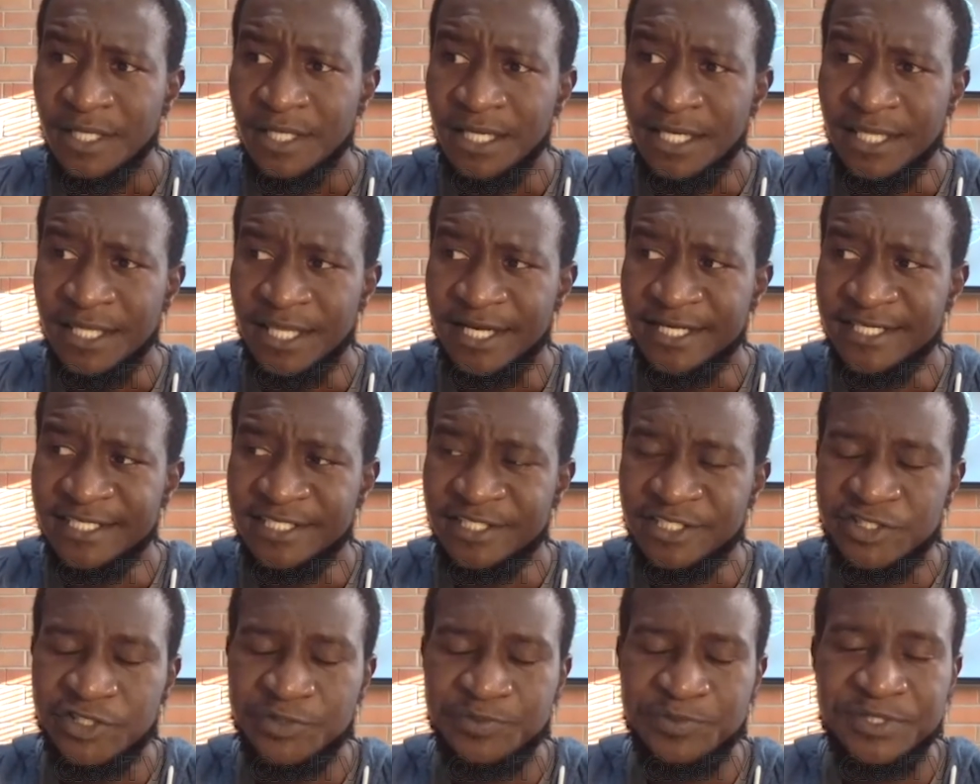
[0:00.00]
there's
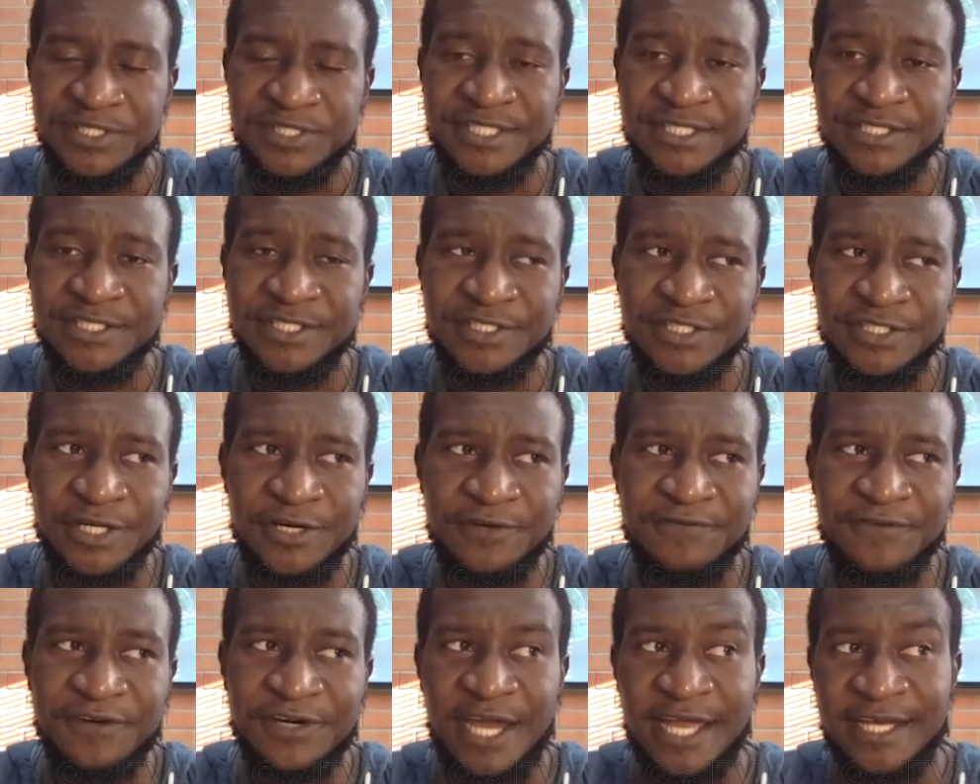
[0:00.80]
some sort
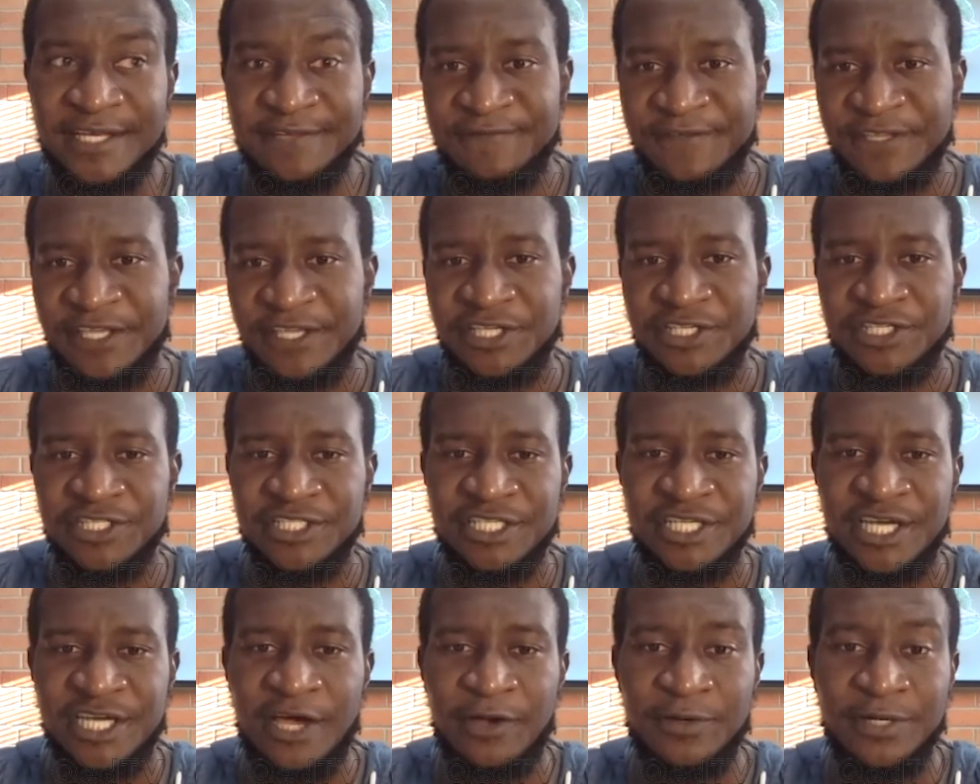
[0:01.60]
of gratification
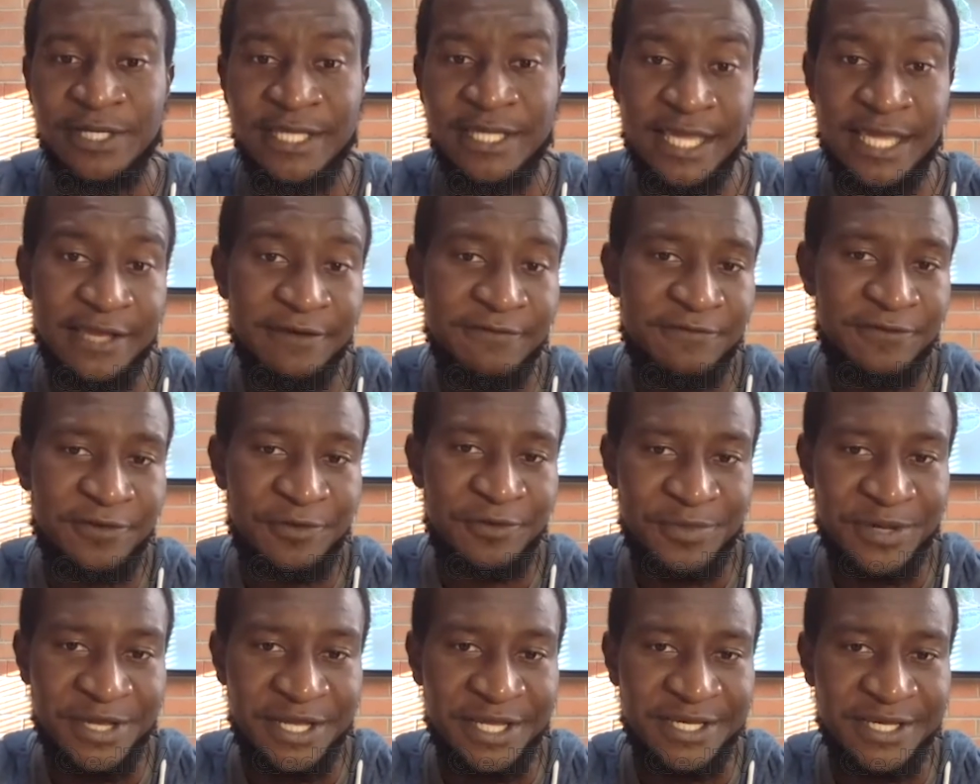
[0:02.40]
that I would get
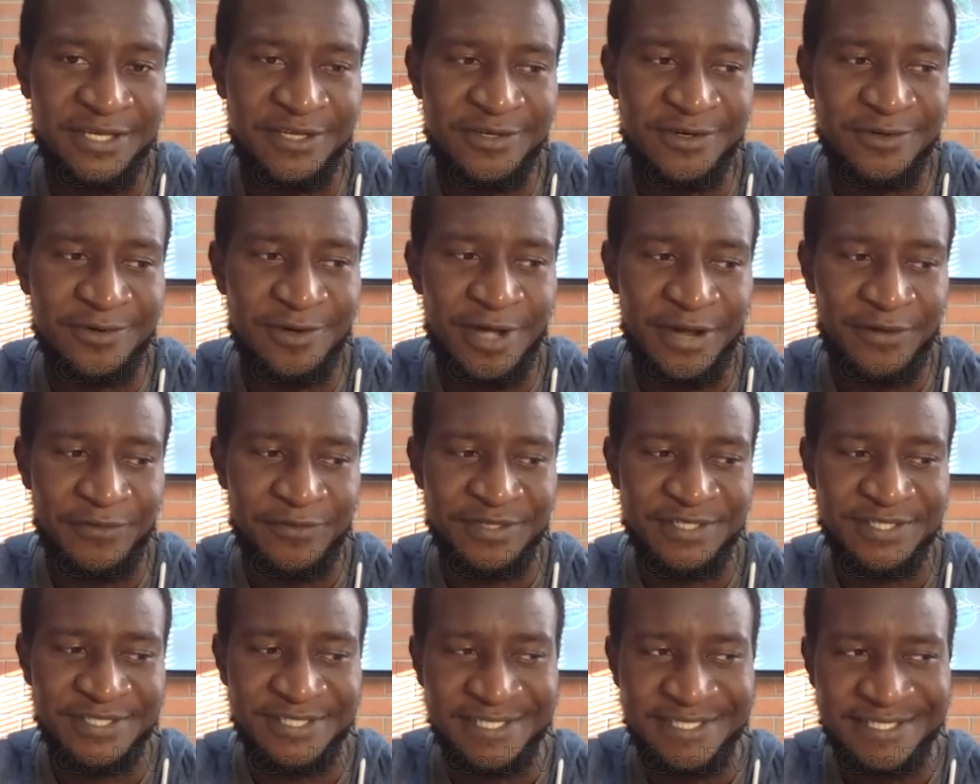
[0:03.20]
from it. I
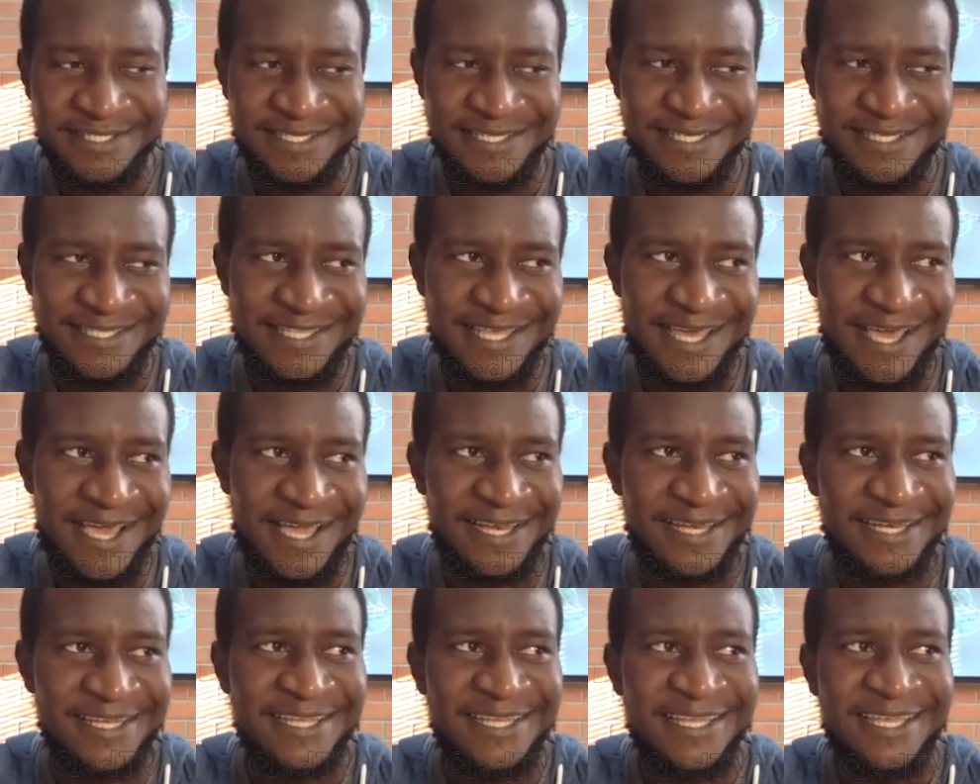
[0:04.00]
resisted
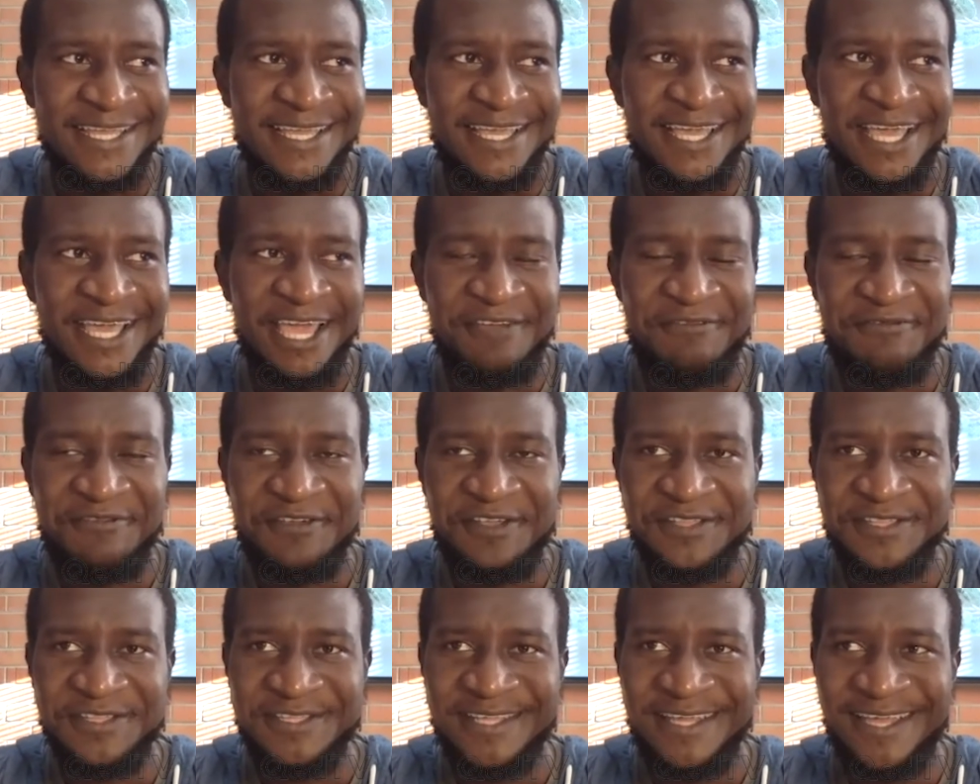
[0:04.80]
that. I
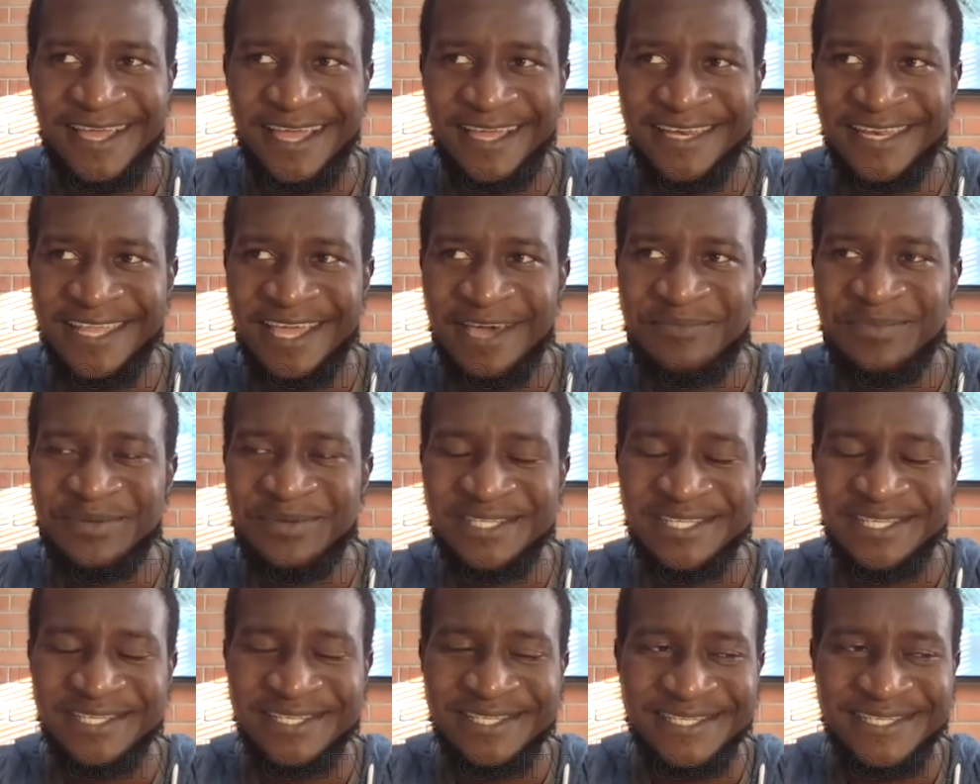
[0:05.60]
felt at that
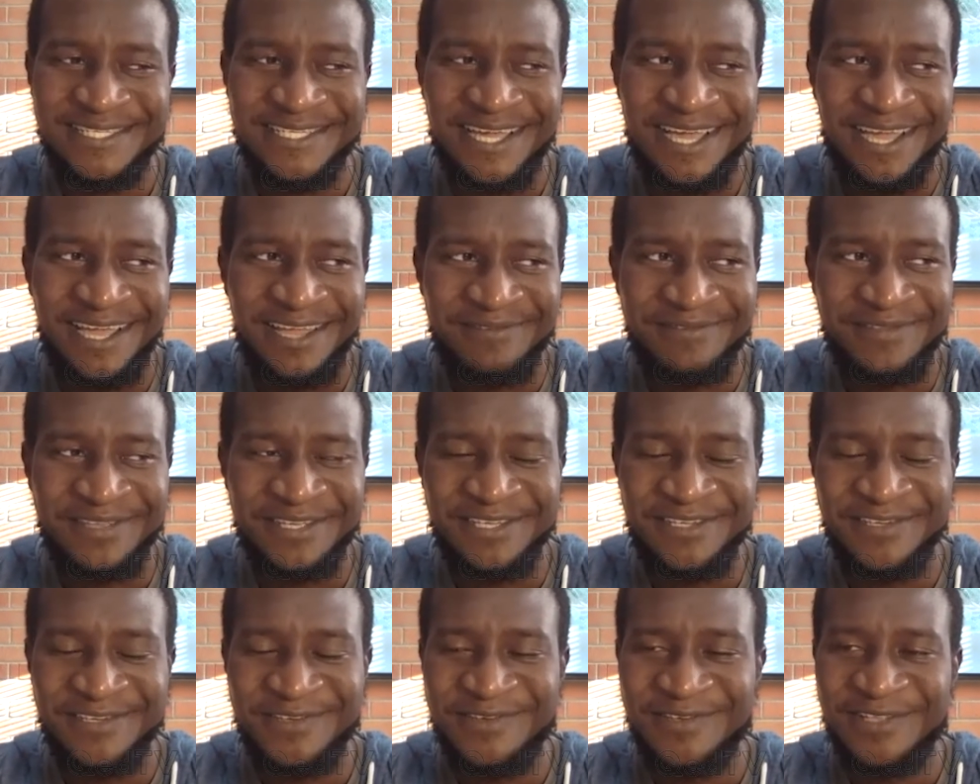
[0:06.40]
particular time that,
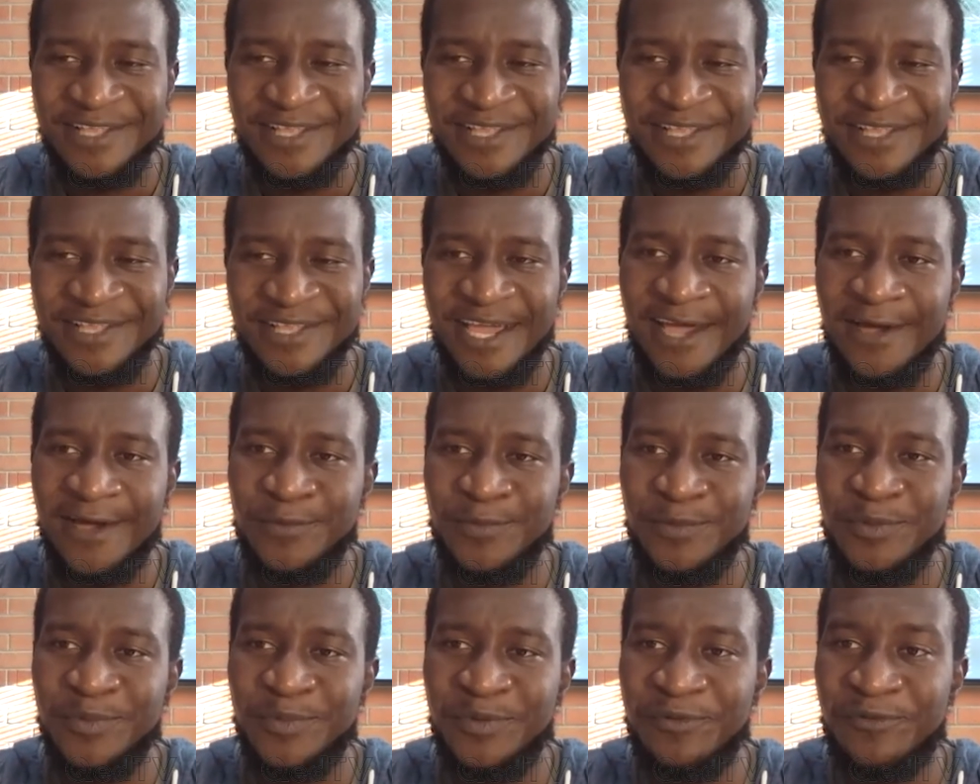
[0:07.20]
I would be
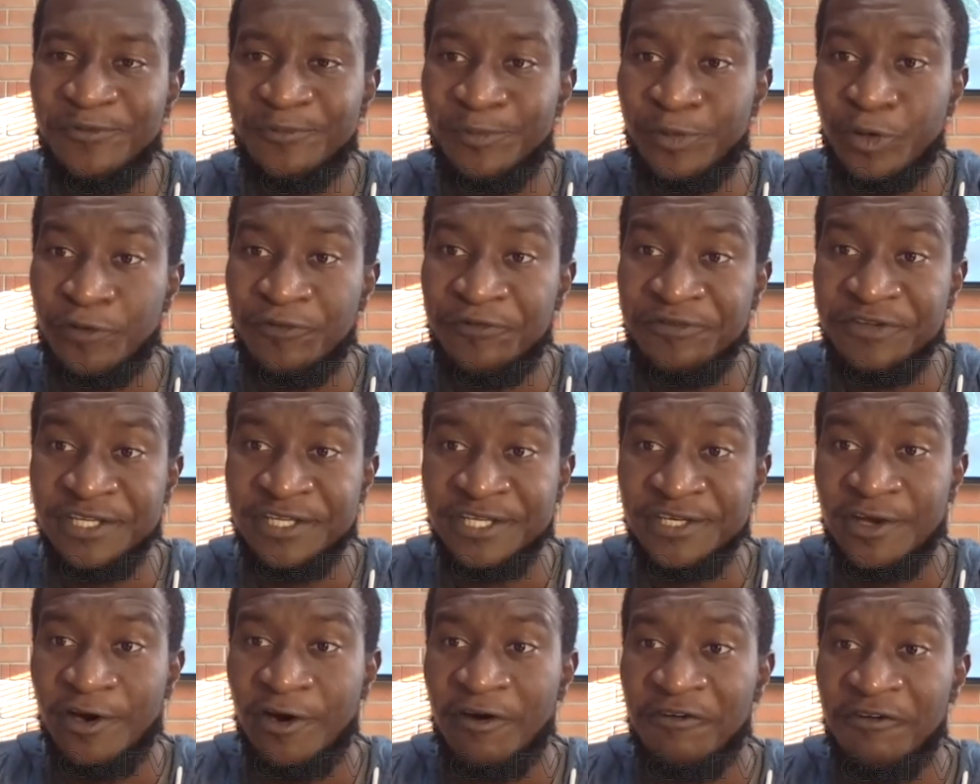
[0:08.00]
profiting
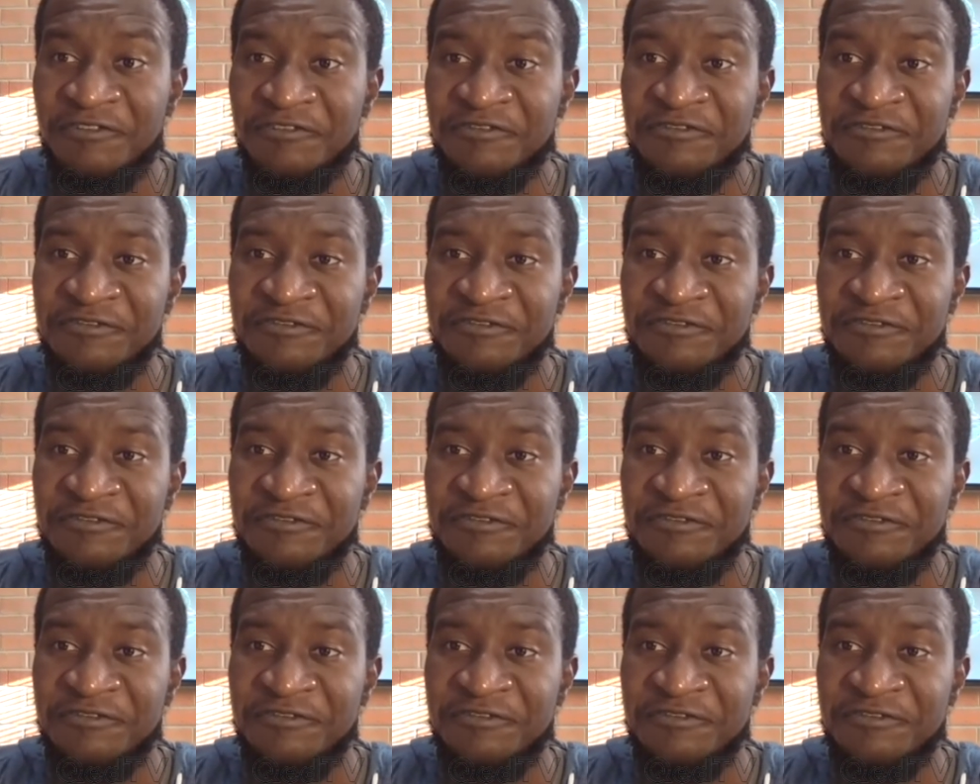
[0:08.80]
off of